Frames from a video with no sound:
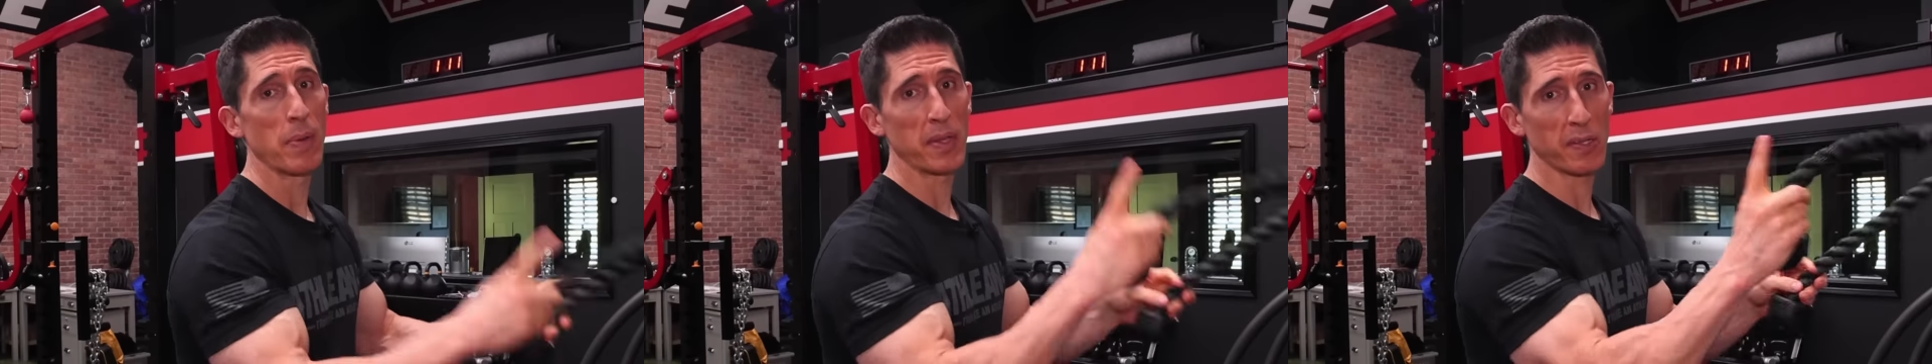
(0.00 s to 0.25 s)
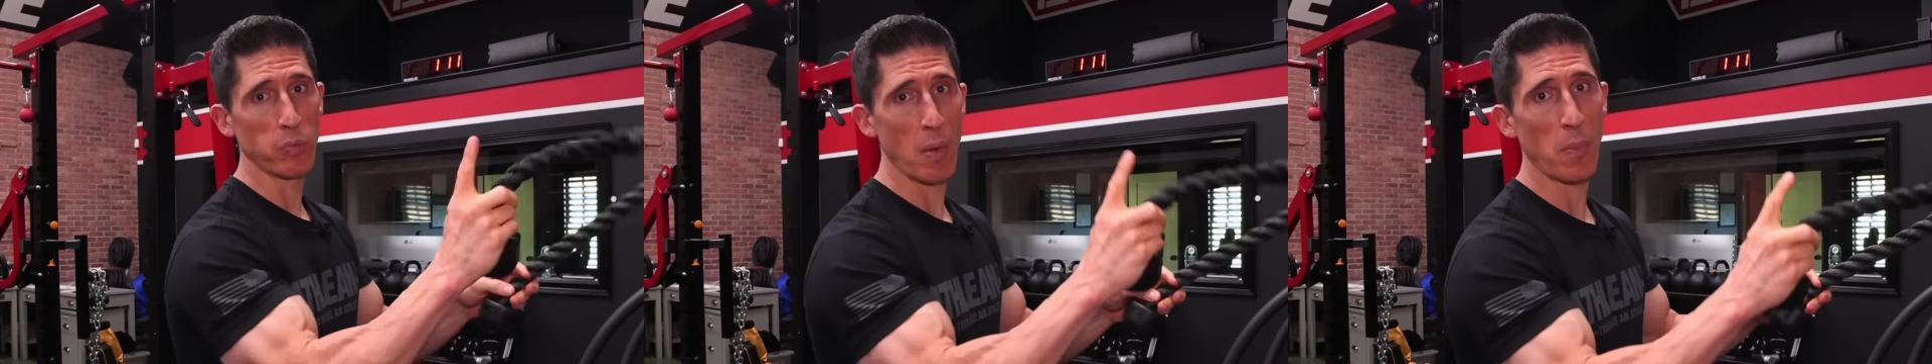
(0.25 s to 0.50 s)
But
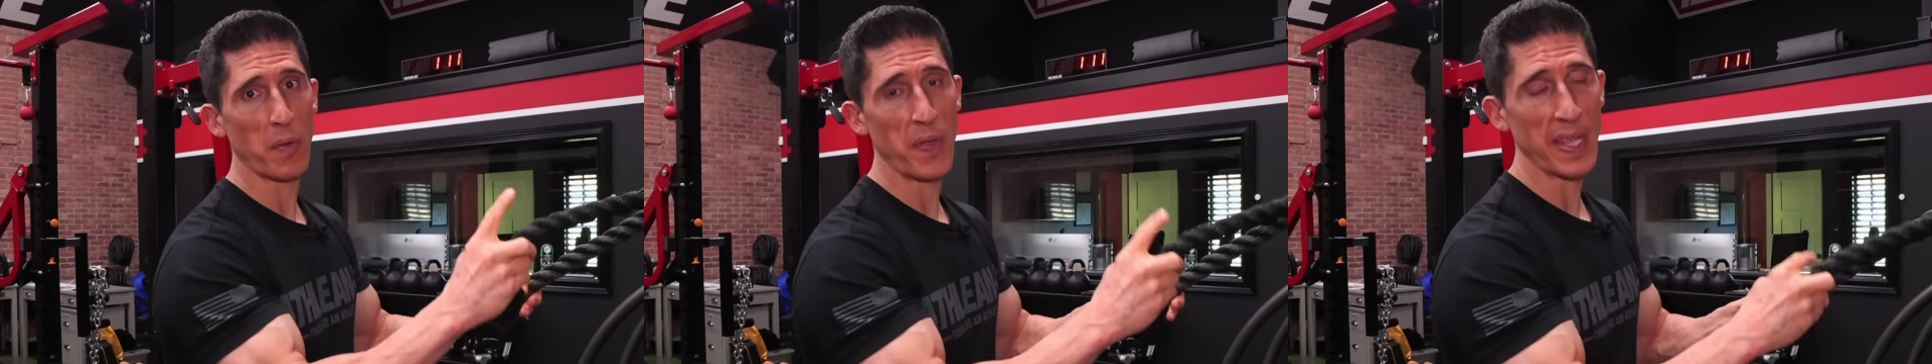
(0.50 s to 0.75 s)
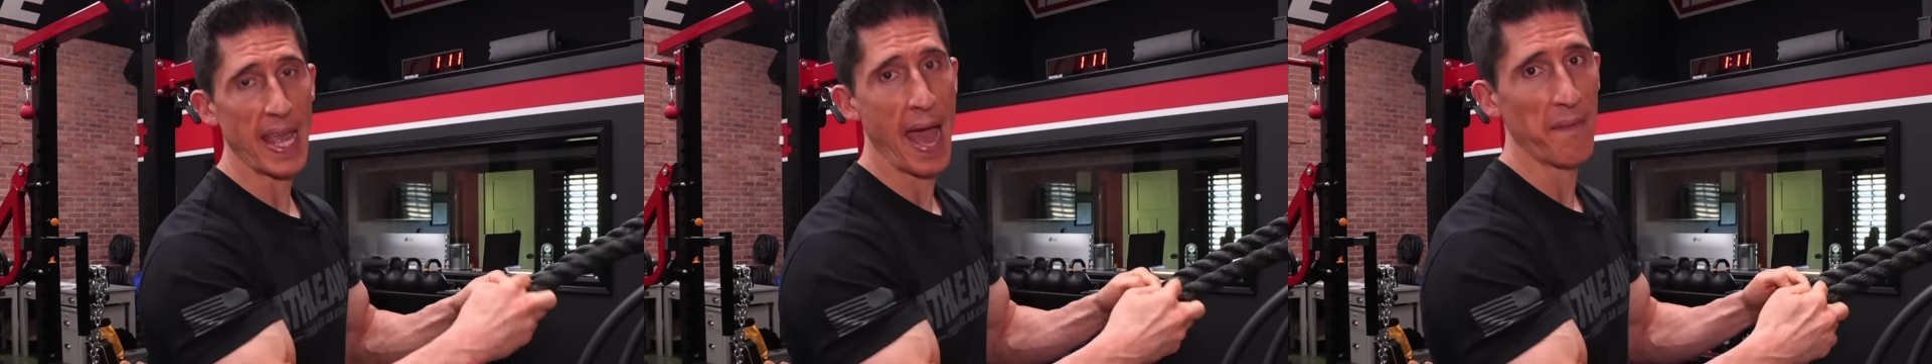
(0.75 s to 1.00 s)
there's one more
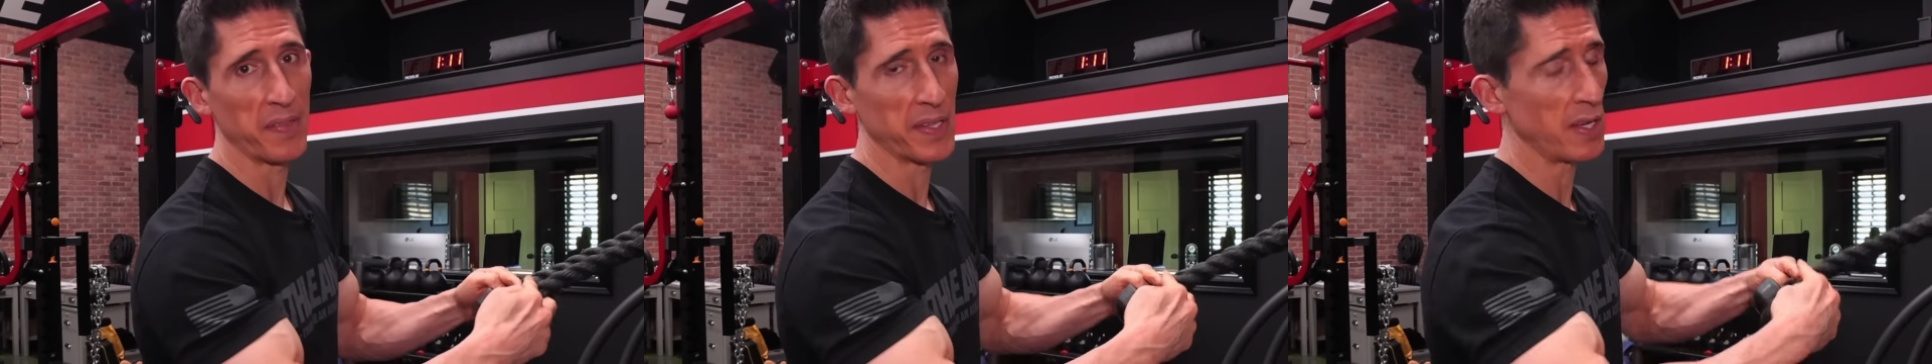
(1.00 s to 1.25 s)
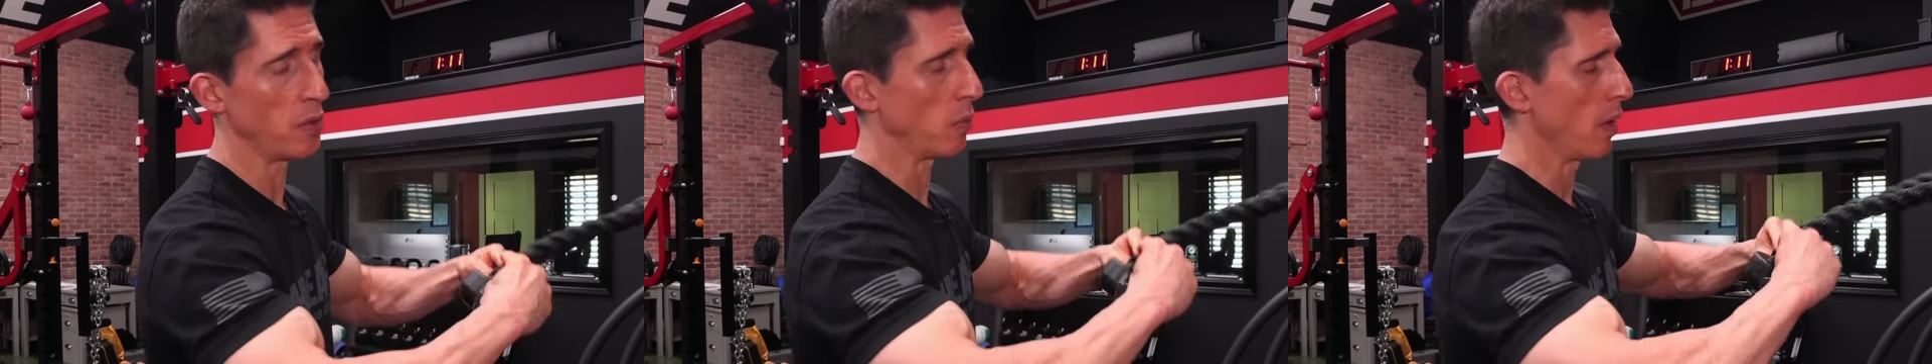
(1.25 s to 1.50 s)
thing you have to
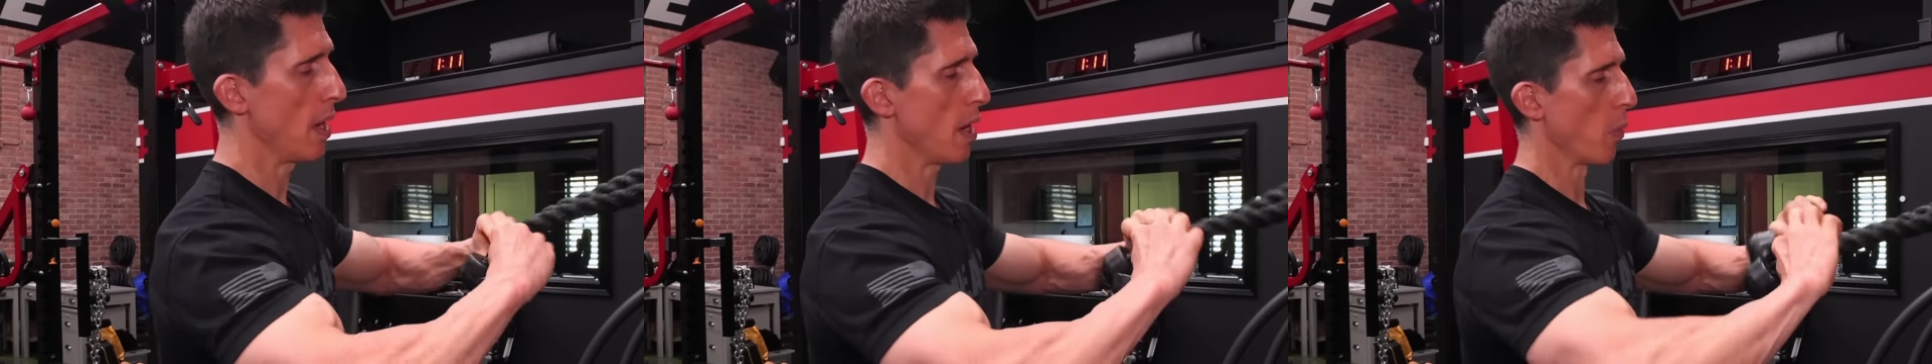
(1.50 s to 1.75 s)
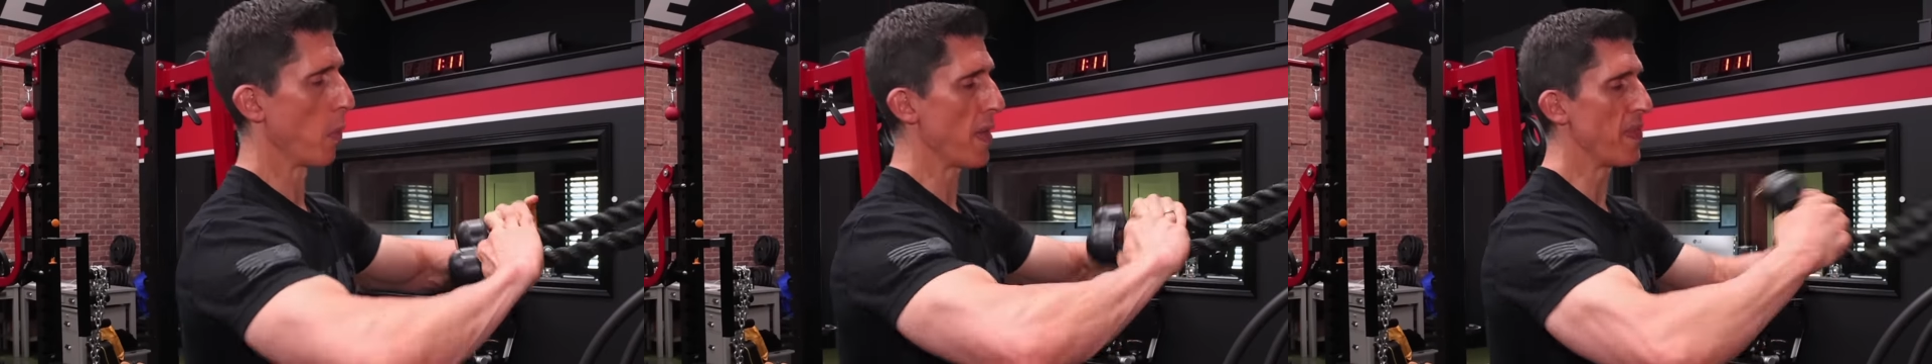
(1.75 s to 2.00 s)
do.
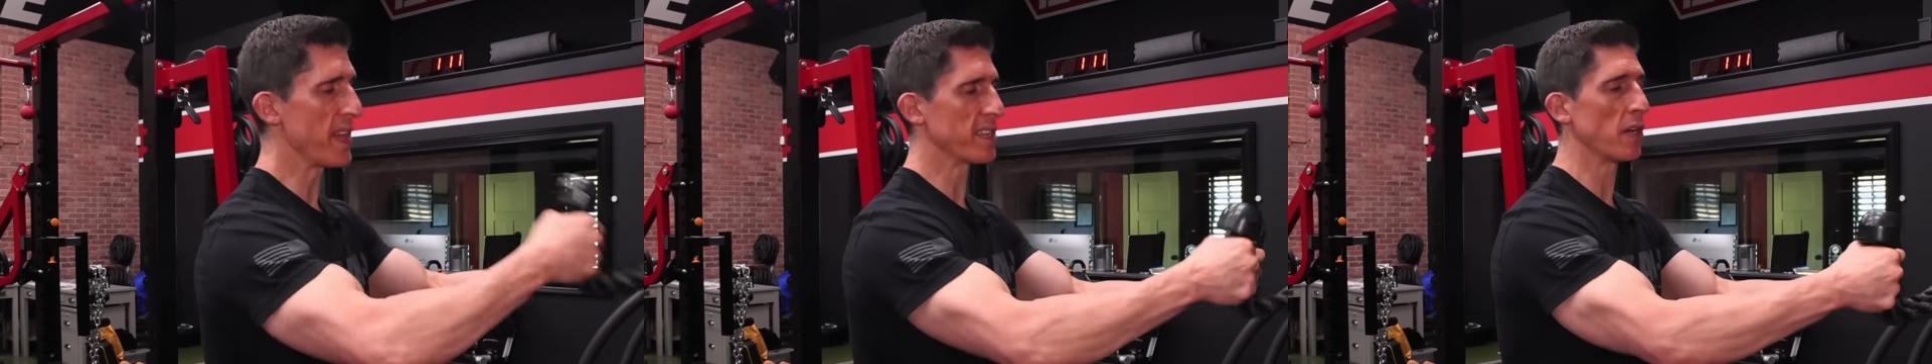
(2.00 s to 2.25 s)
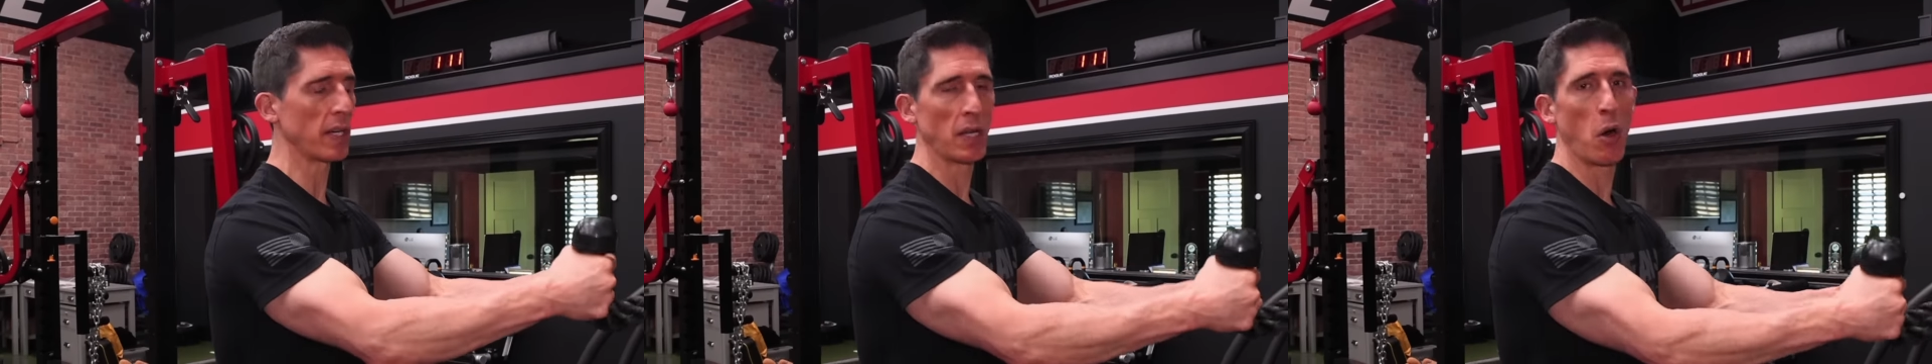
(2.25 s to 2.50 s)
With this
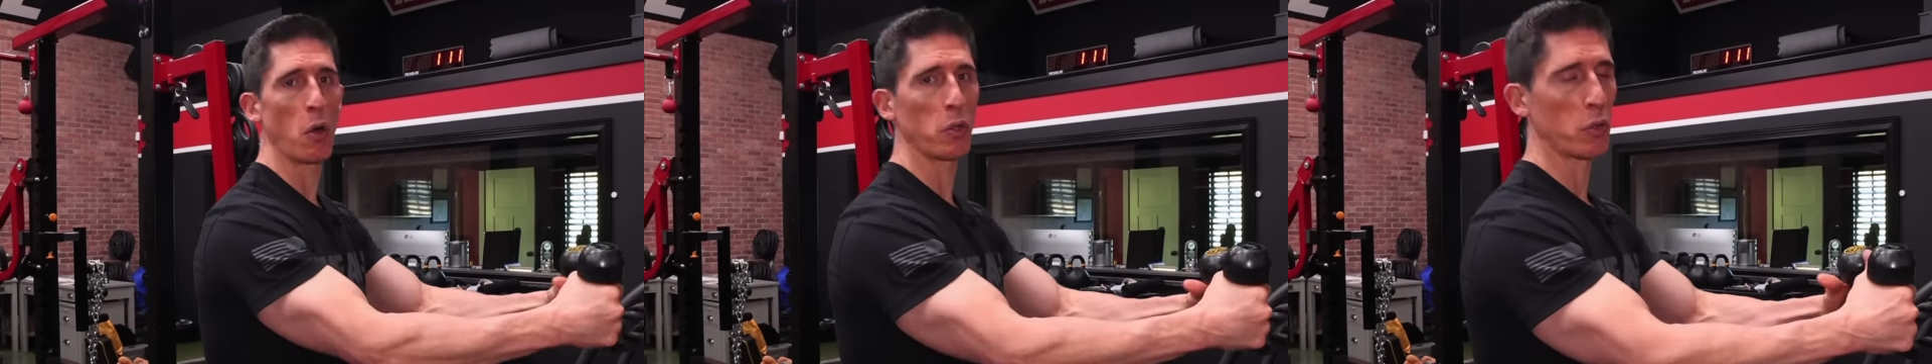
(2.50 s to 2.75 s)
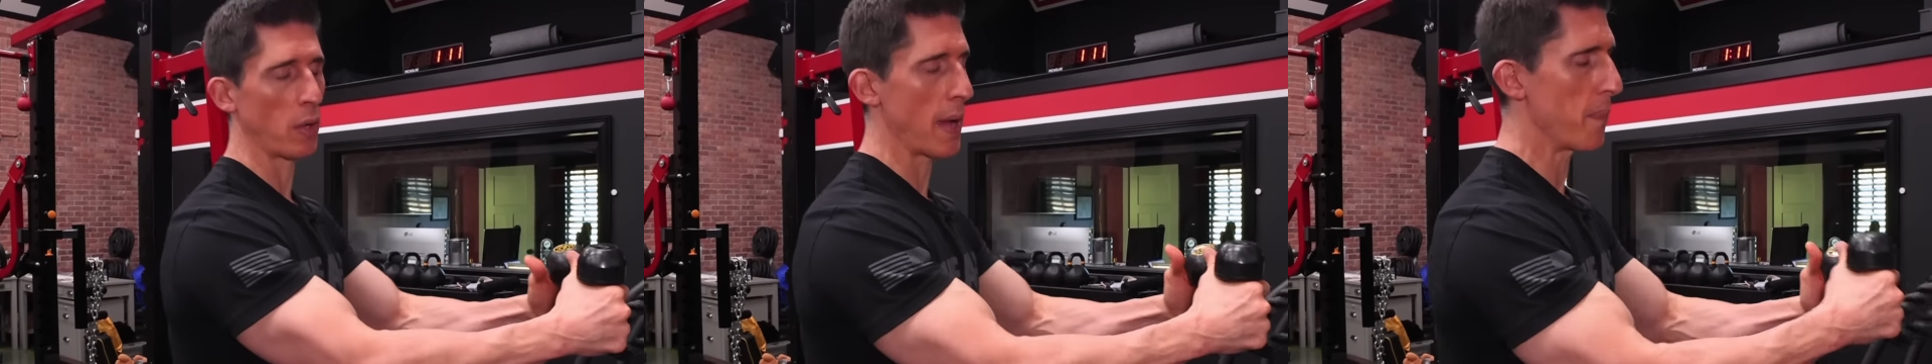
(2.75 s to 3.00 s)
hook and hold
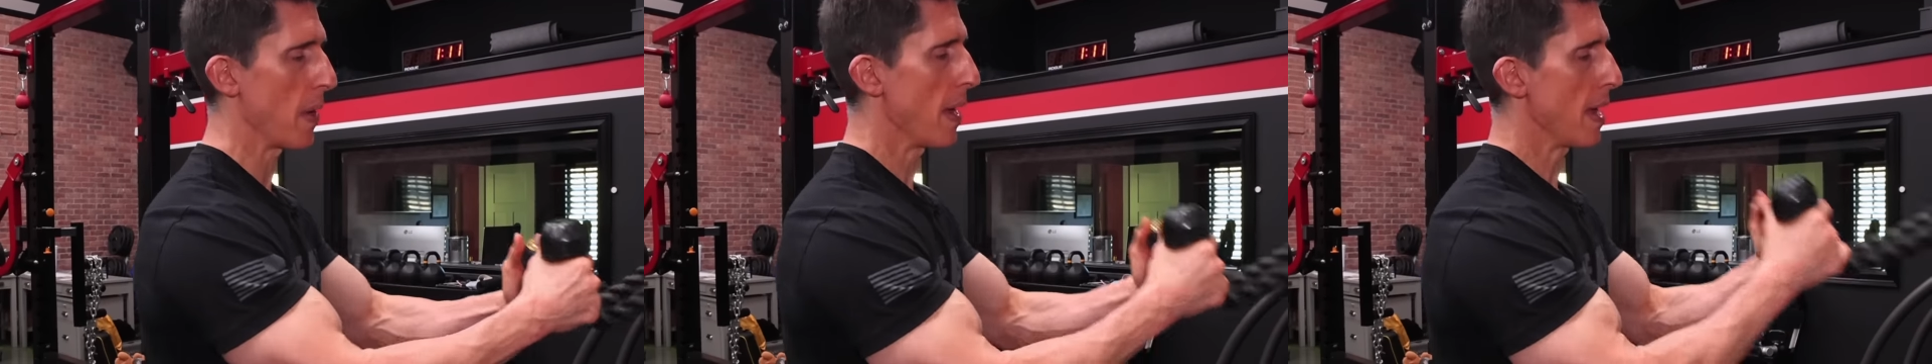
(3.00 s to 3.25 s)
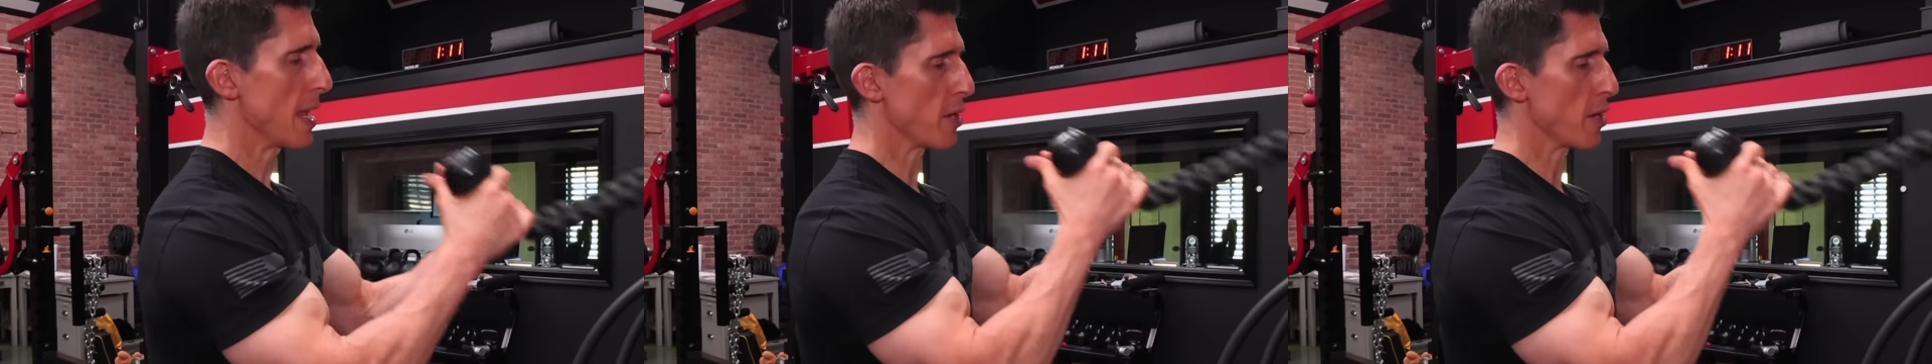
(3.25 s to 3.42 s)
grip,